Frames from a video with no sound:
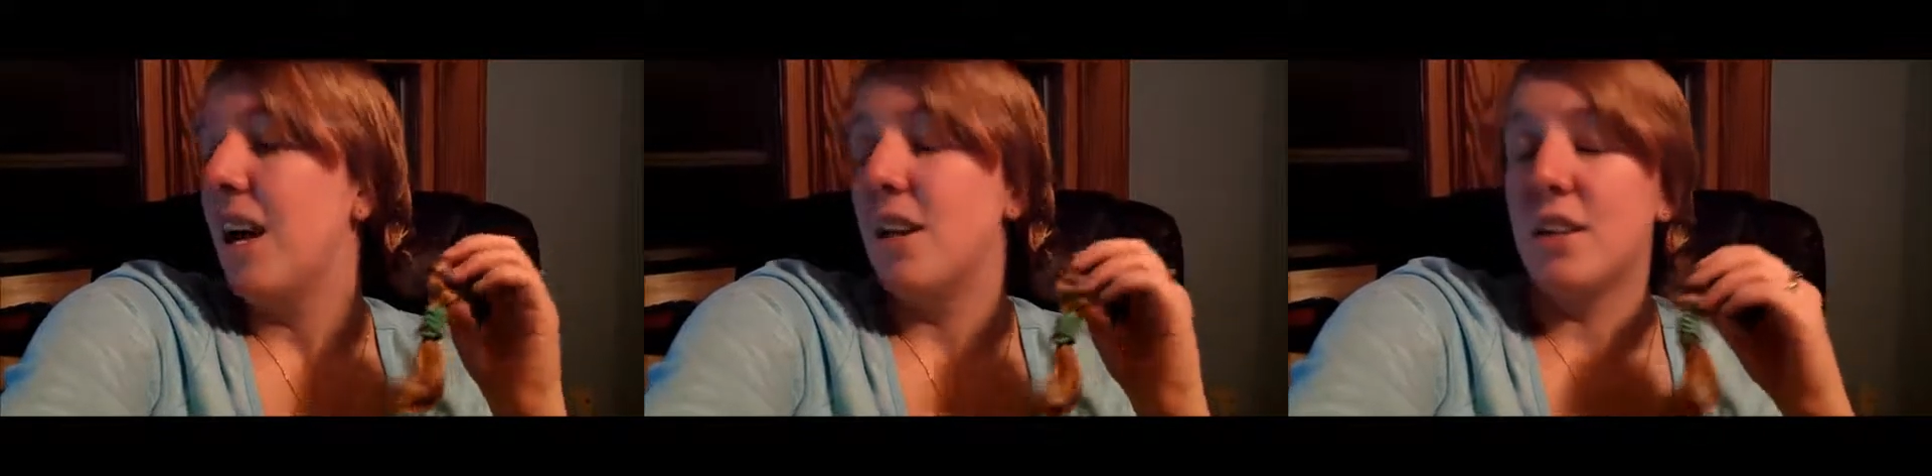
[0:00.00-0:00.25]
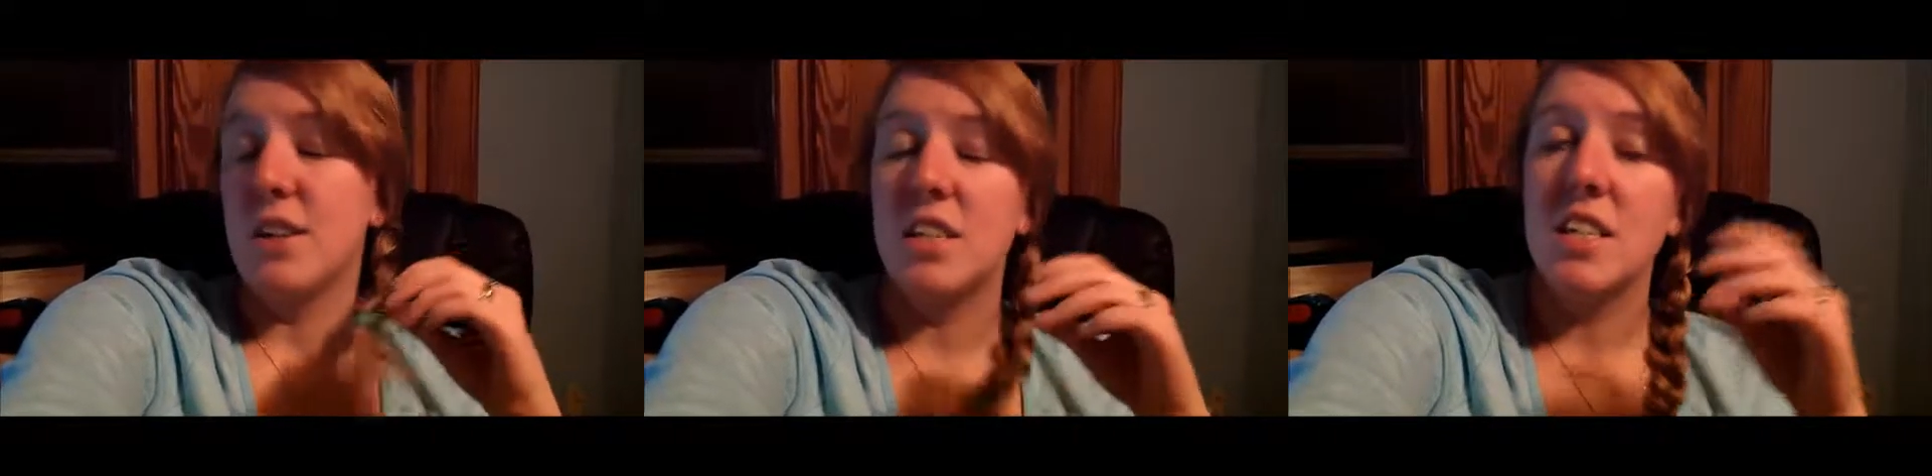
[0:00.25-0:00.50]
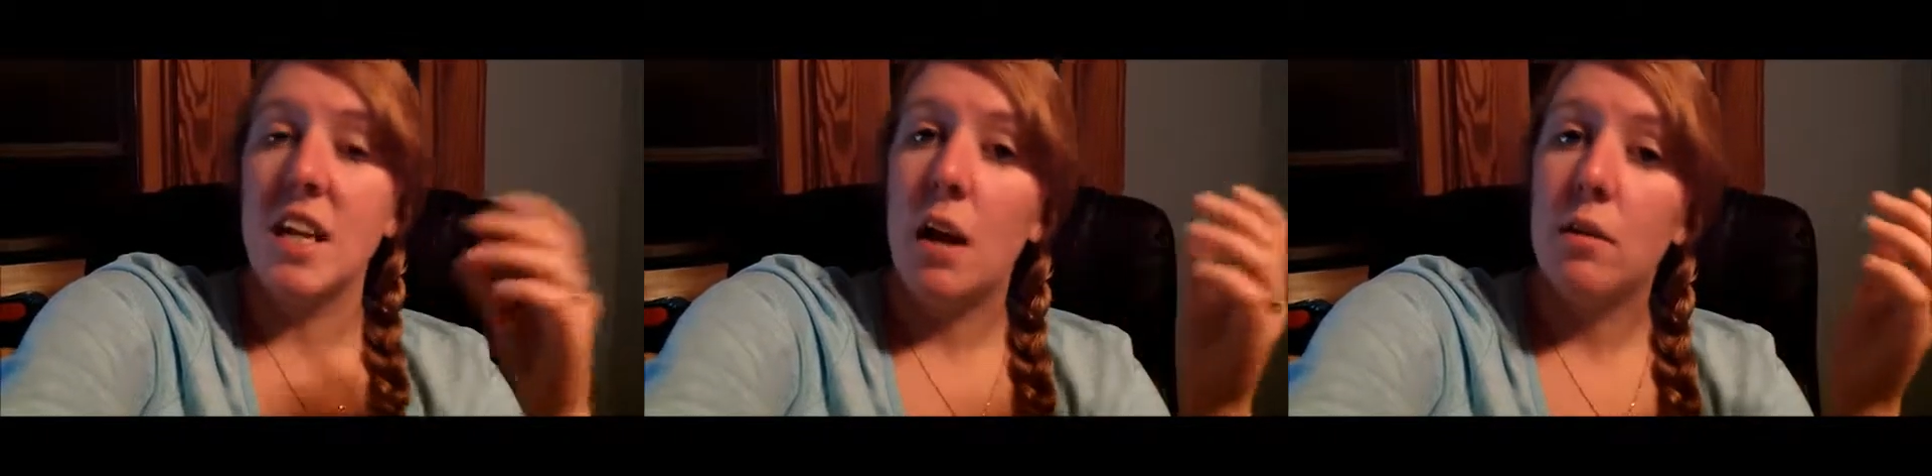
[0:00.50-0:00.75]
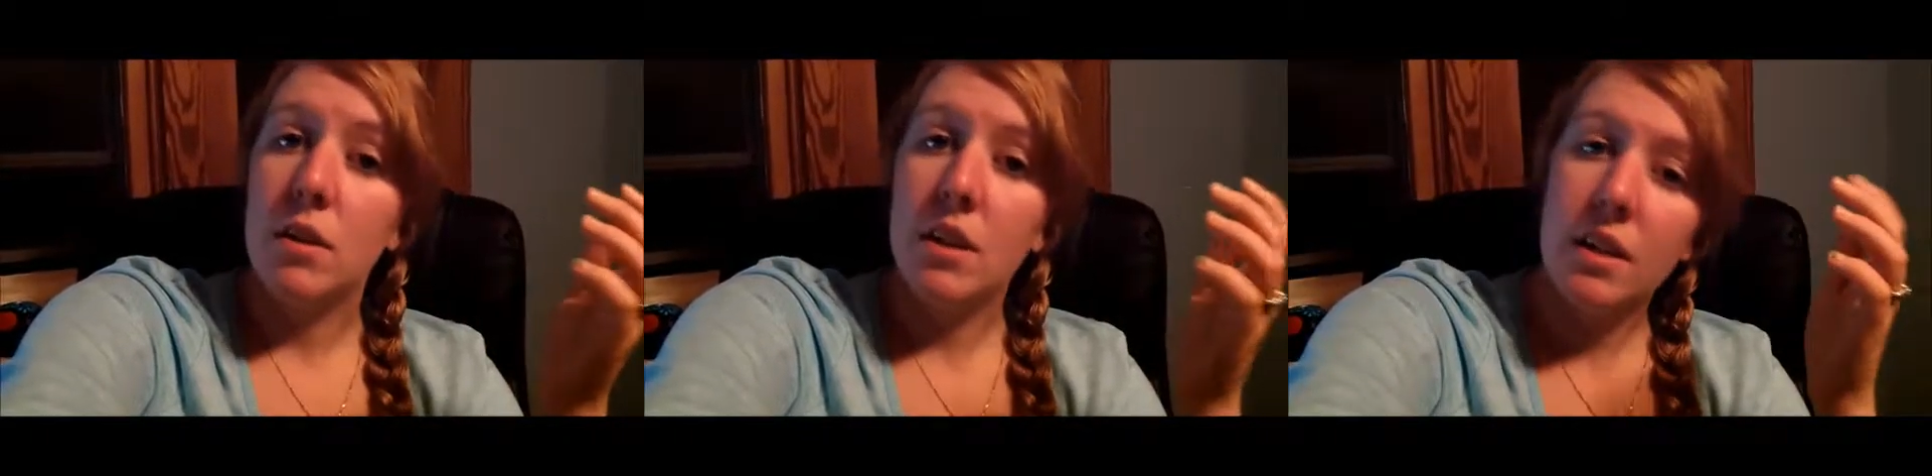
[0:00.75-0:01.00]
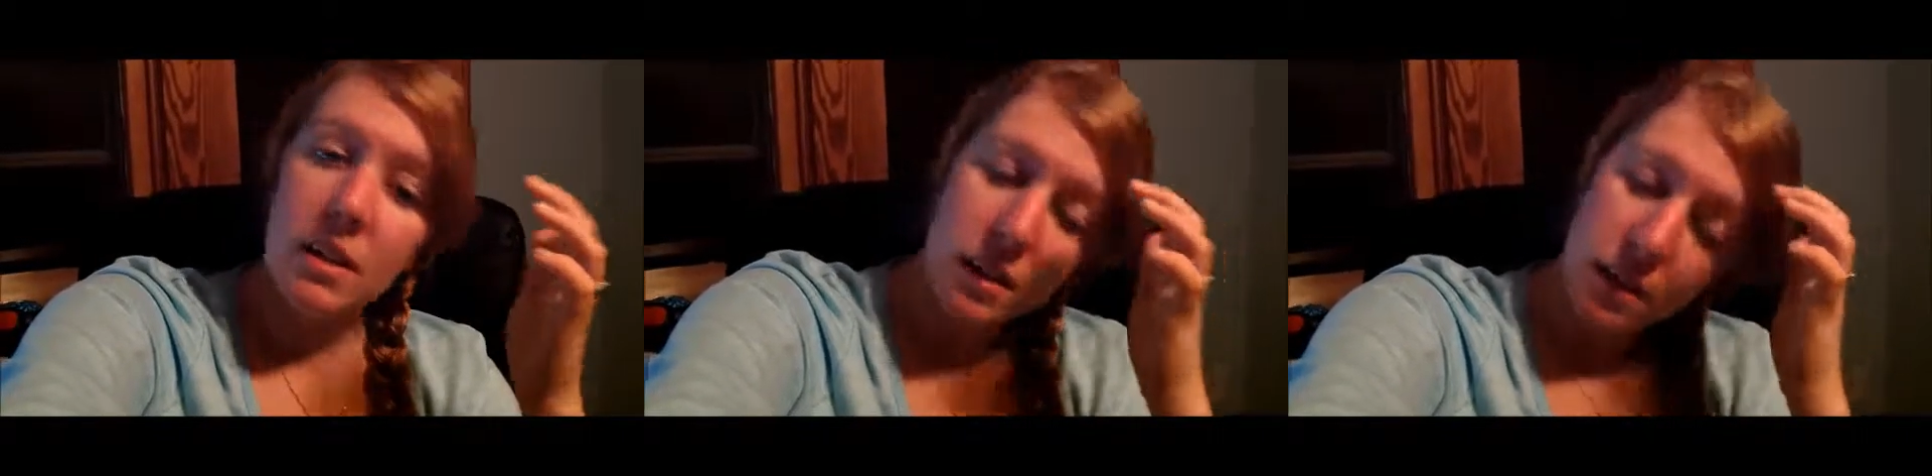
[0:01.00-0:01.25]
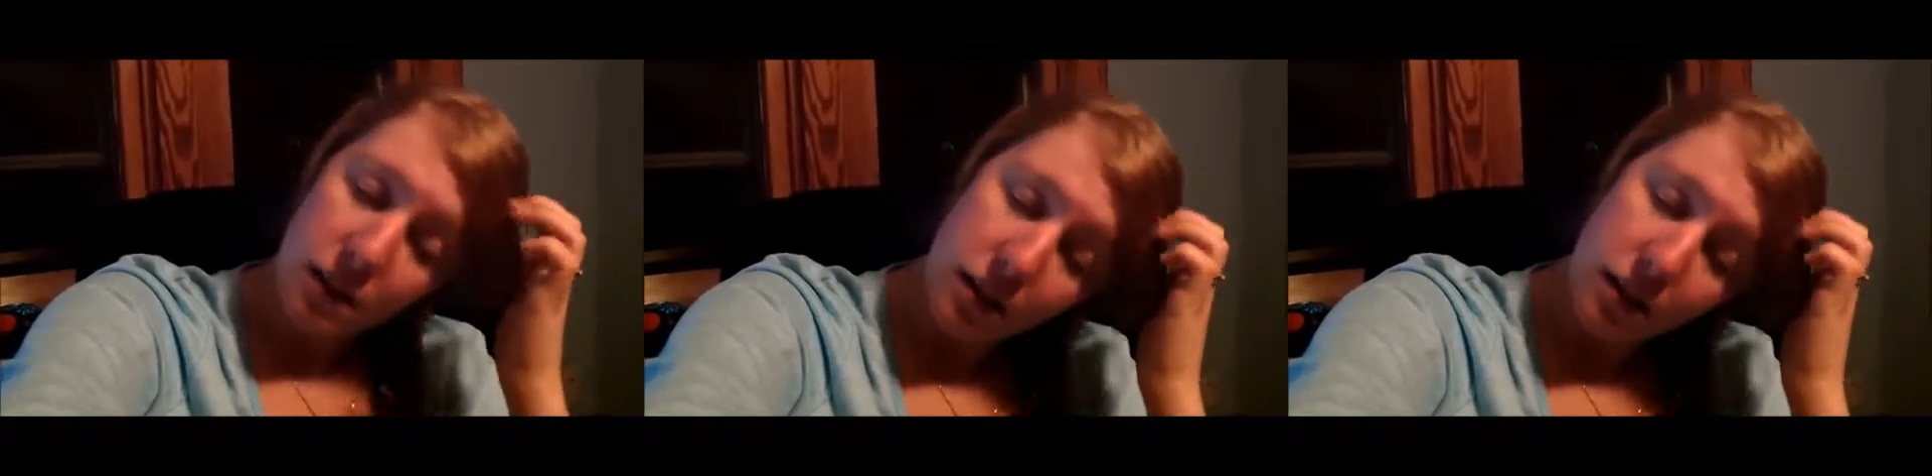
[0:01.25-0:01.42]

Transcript: I took a shower.